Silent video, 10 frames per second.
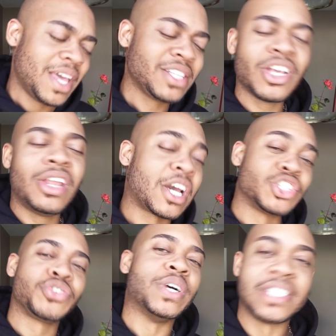it's all like a
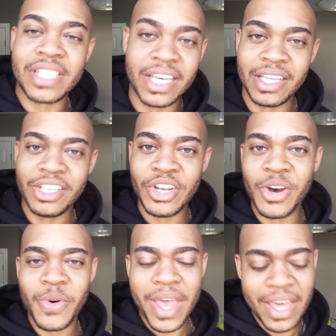trust thing, you
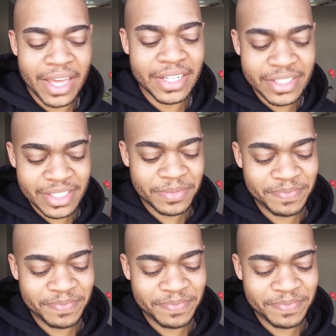know, and